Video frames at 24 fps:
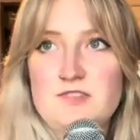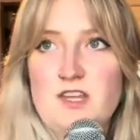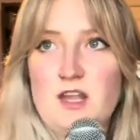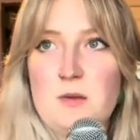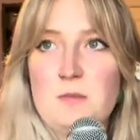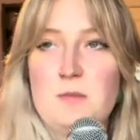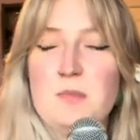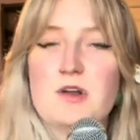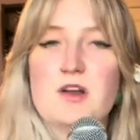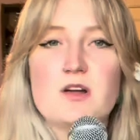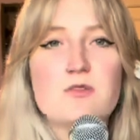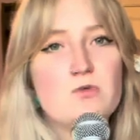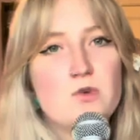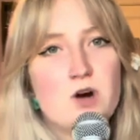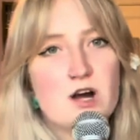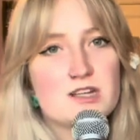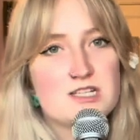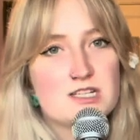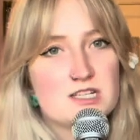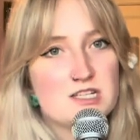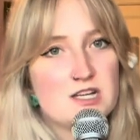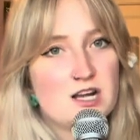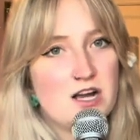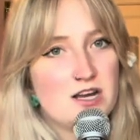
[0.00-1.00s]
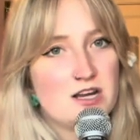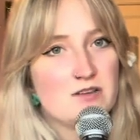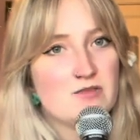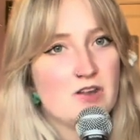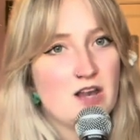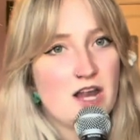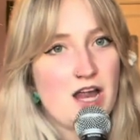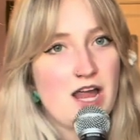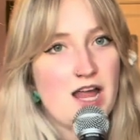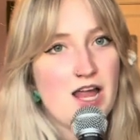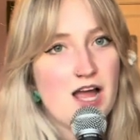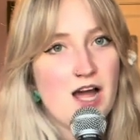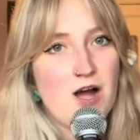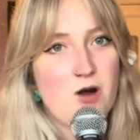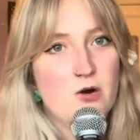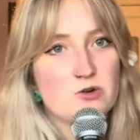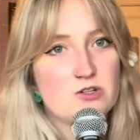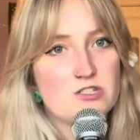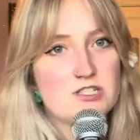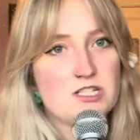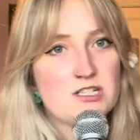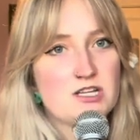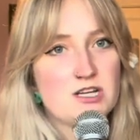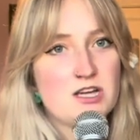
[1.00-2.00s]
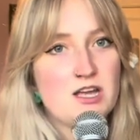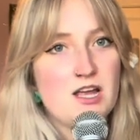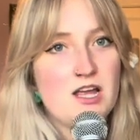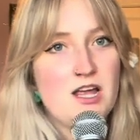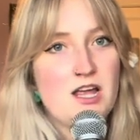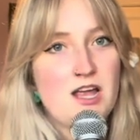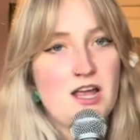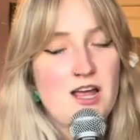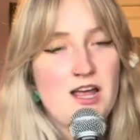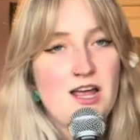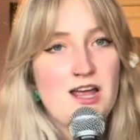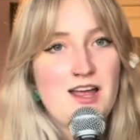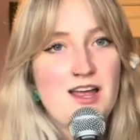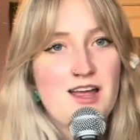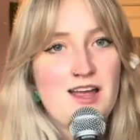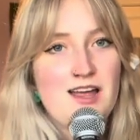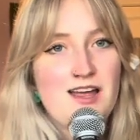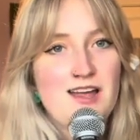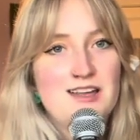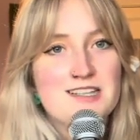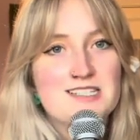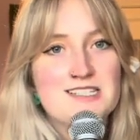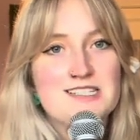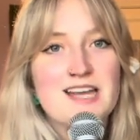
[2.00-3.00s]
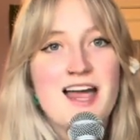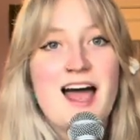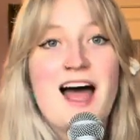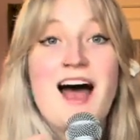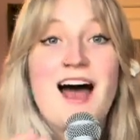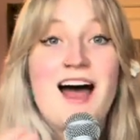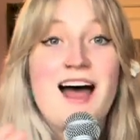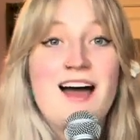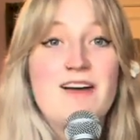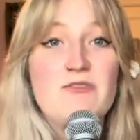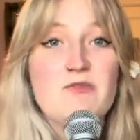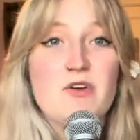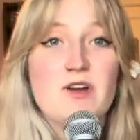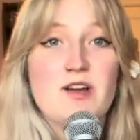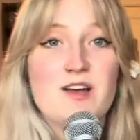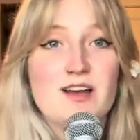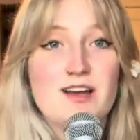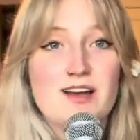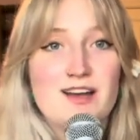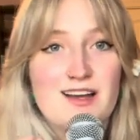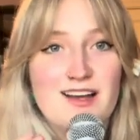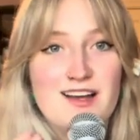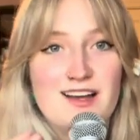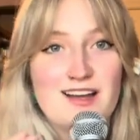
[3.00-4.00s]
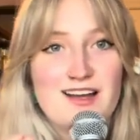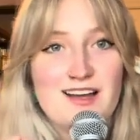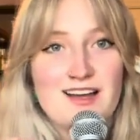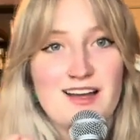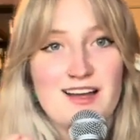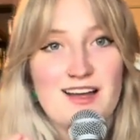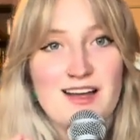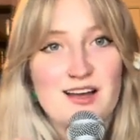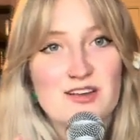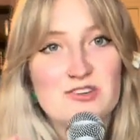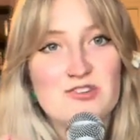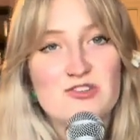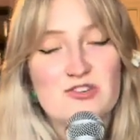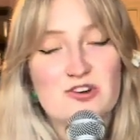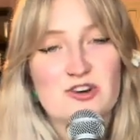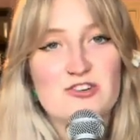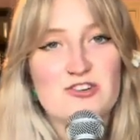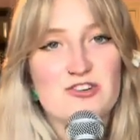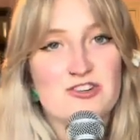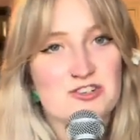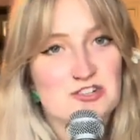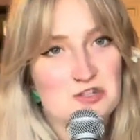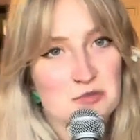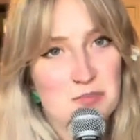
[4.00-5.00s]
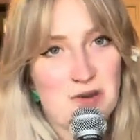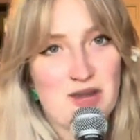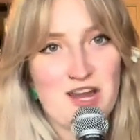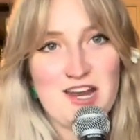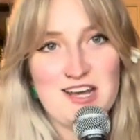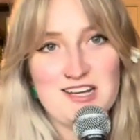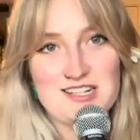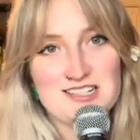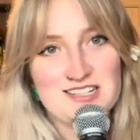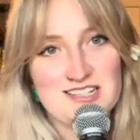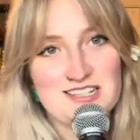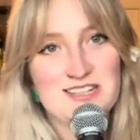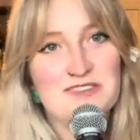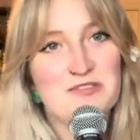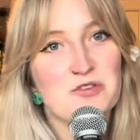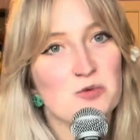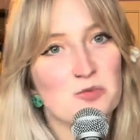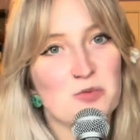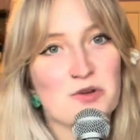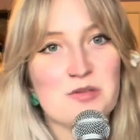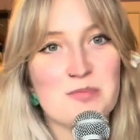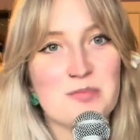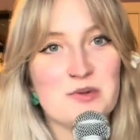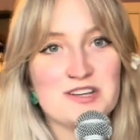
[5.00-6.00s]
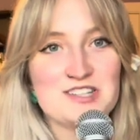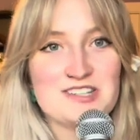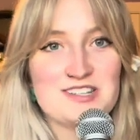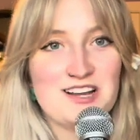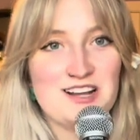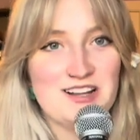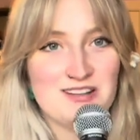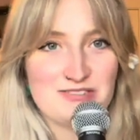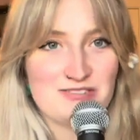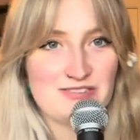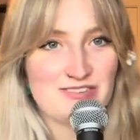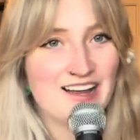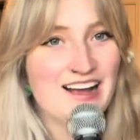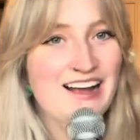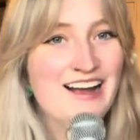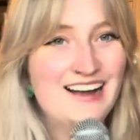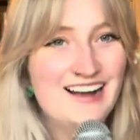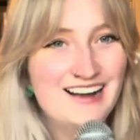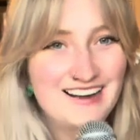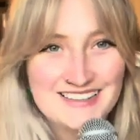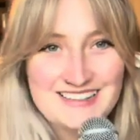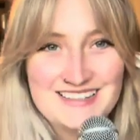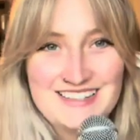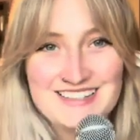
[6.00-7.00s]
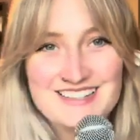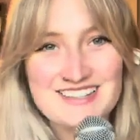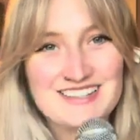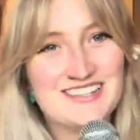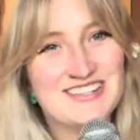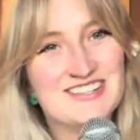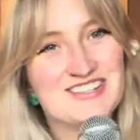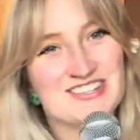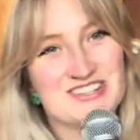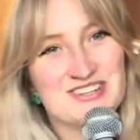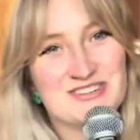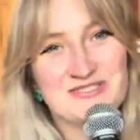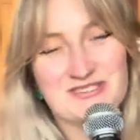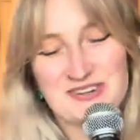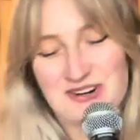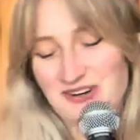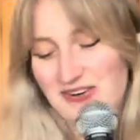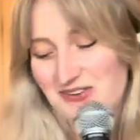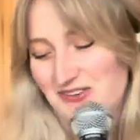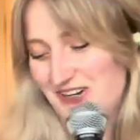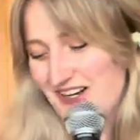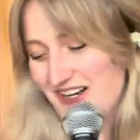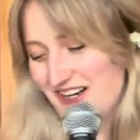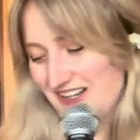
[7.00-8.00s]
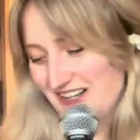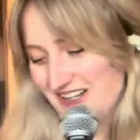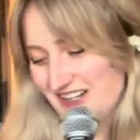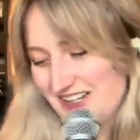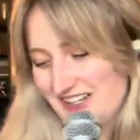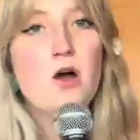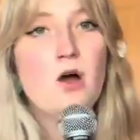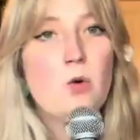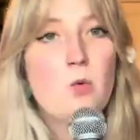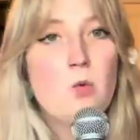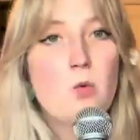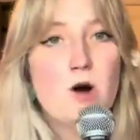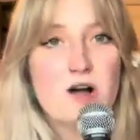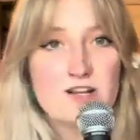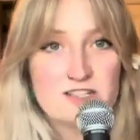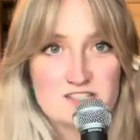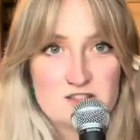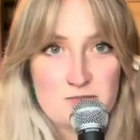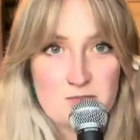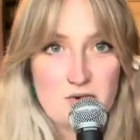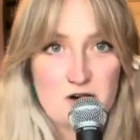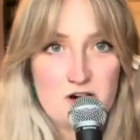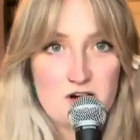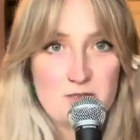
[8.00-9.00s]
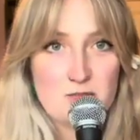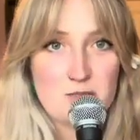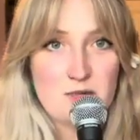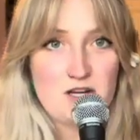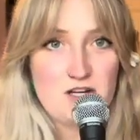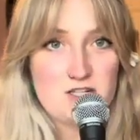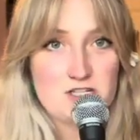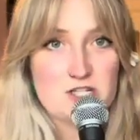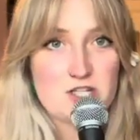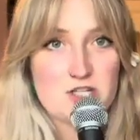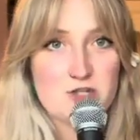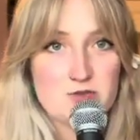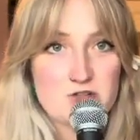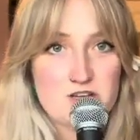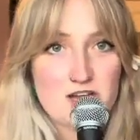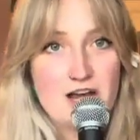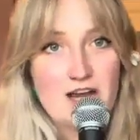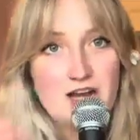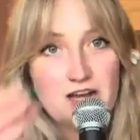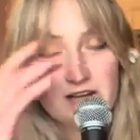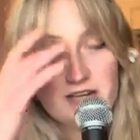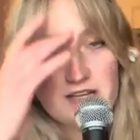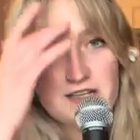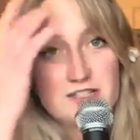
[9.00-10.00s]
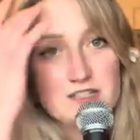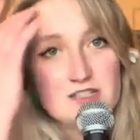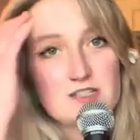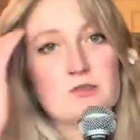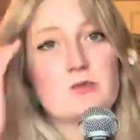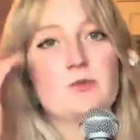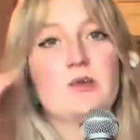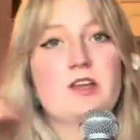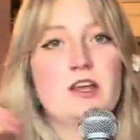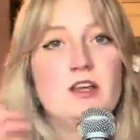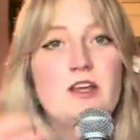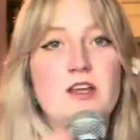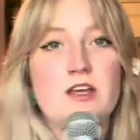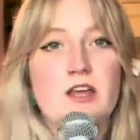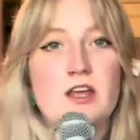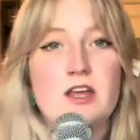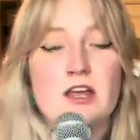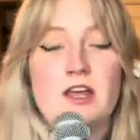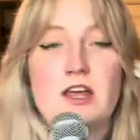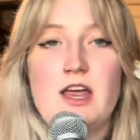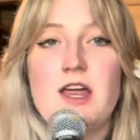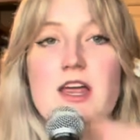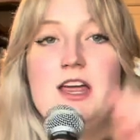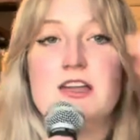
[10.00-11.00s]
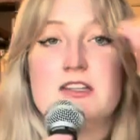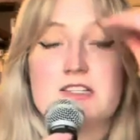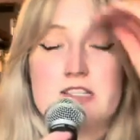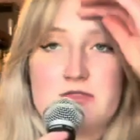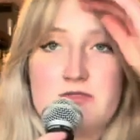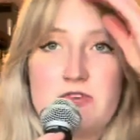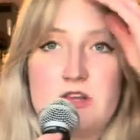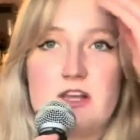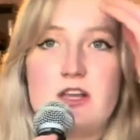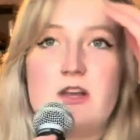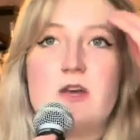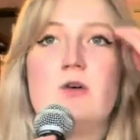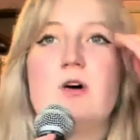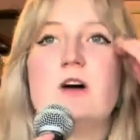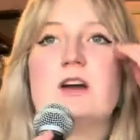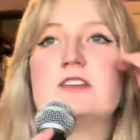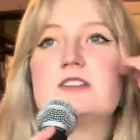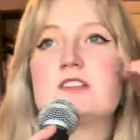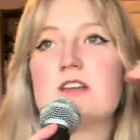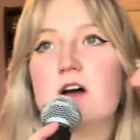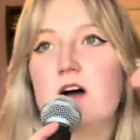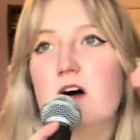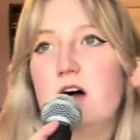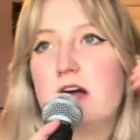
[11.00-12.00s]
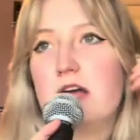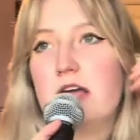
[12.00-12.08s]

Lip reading: But I've wanted to kind of lay out to have a structured debate even with myself on this issue for a while. What spurred me to tackle it this week is a video I saw.